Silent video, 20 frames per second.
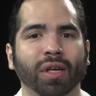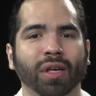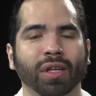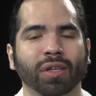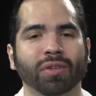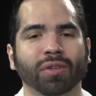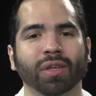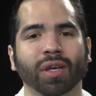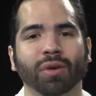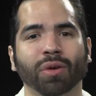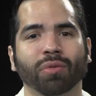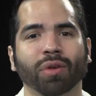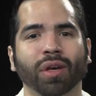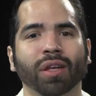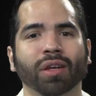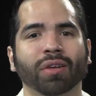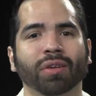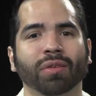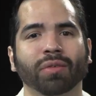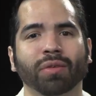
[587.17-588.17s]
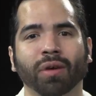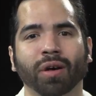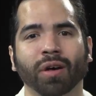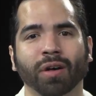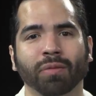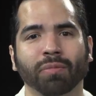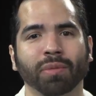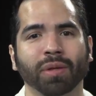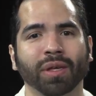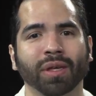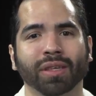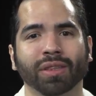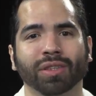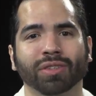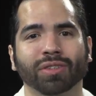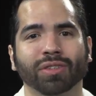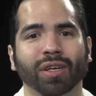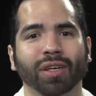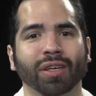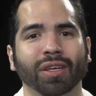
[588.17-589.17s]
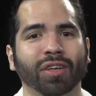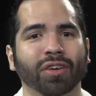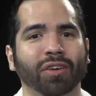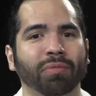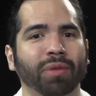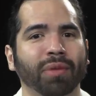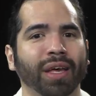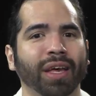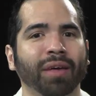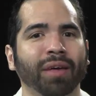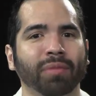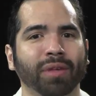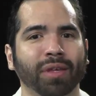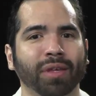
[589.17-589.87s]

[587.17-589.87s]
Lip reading: You get redder being in the sun here in Miami.